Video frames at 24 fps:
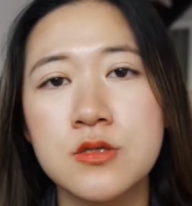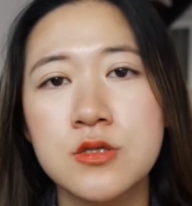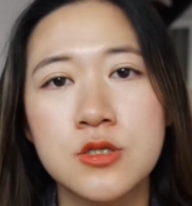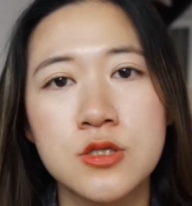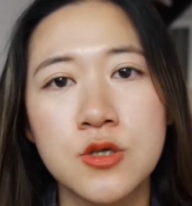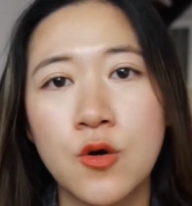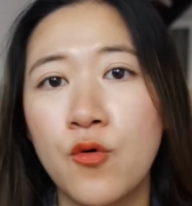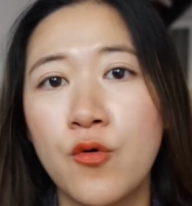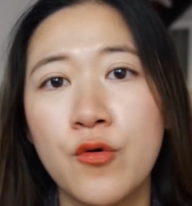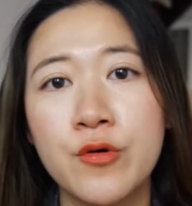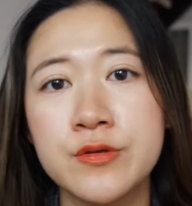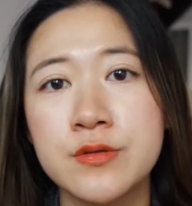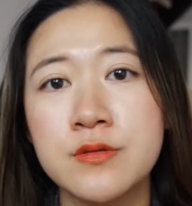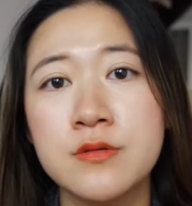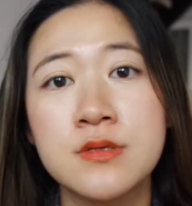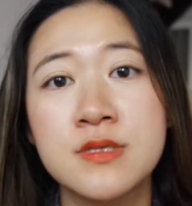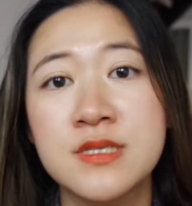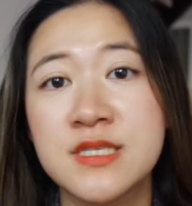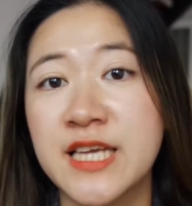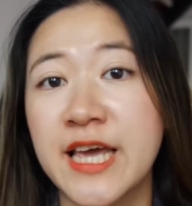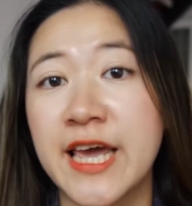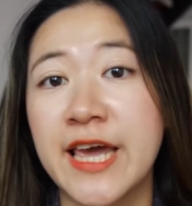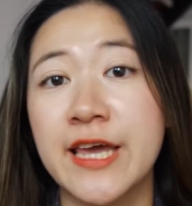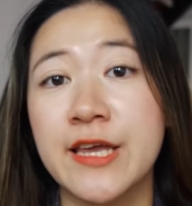don't
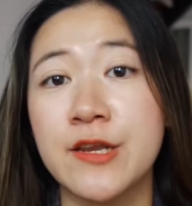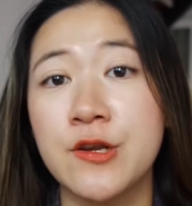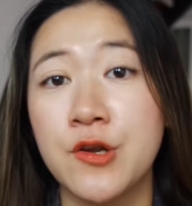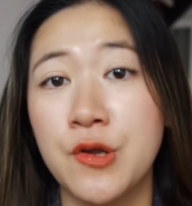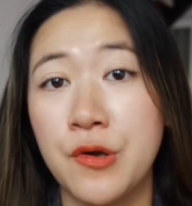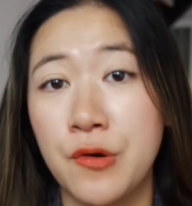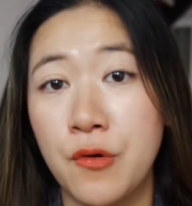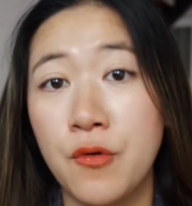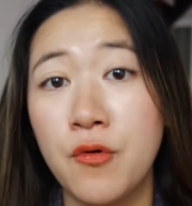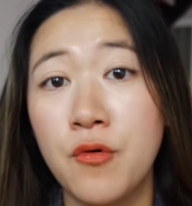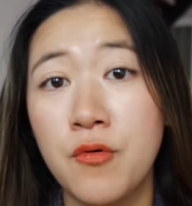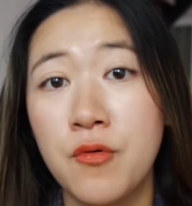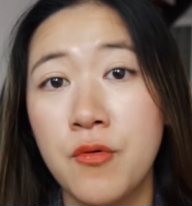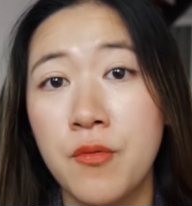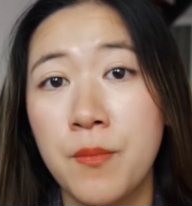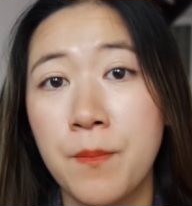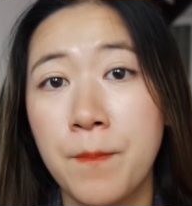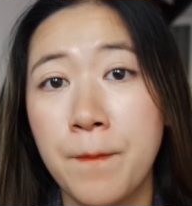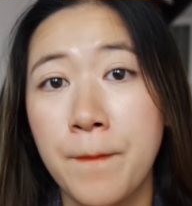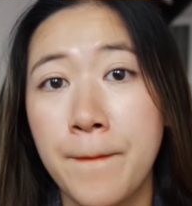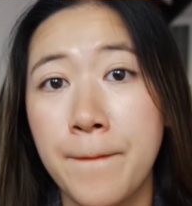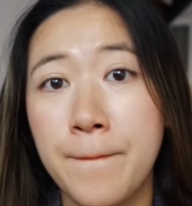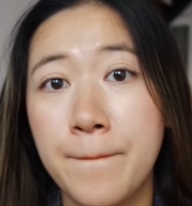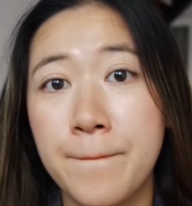say no
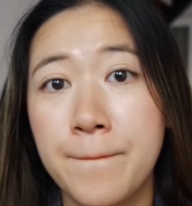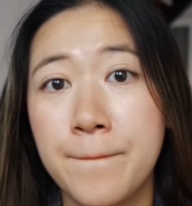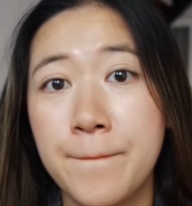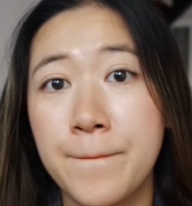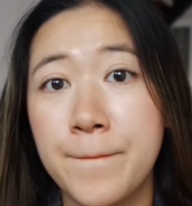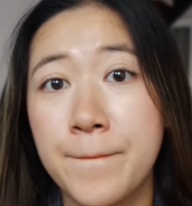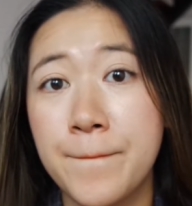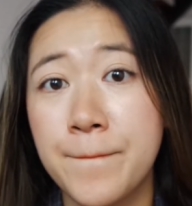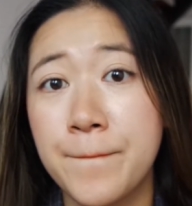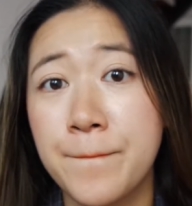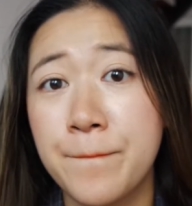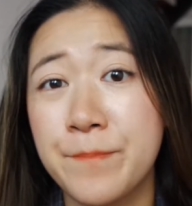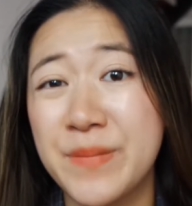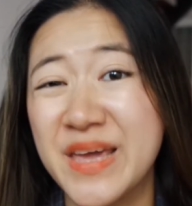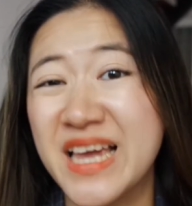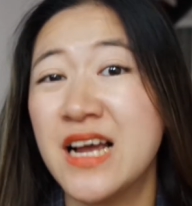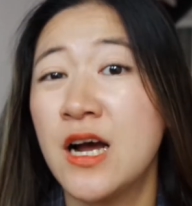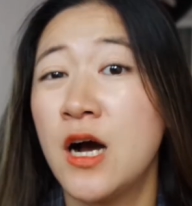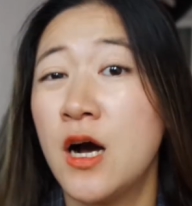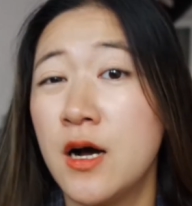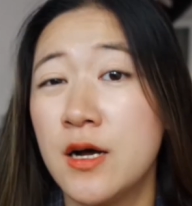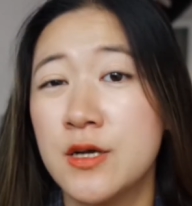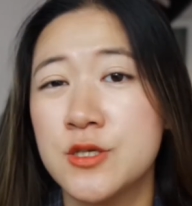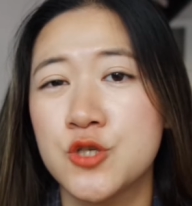
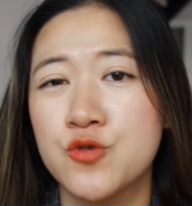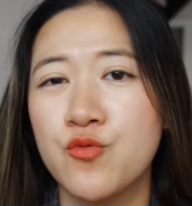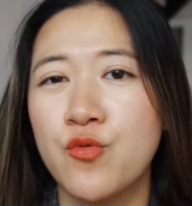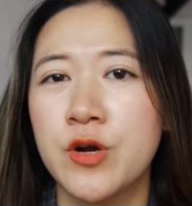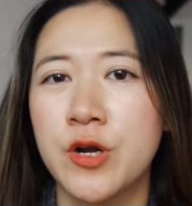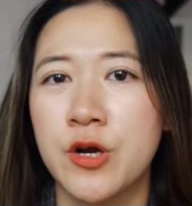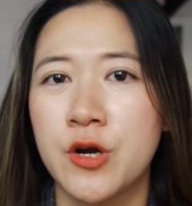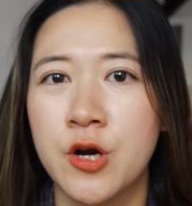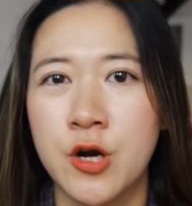because you want to